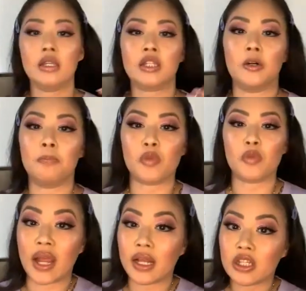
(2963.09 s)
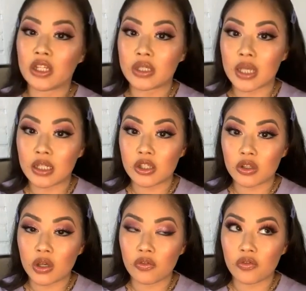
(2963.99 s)
So what I do is I
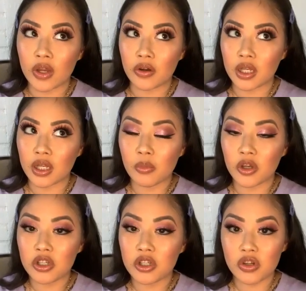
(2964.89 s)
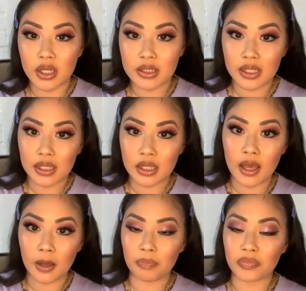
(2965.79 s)
do a very moisturizing
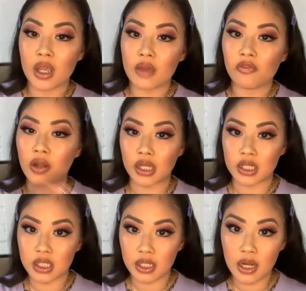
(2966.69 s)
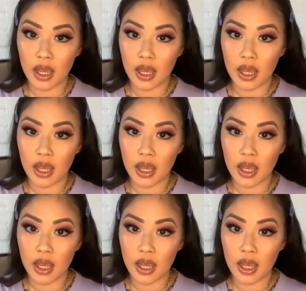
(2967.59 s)
foundation.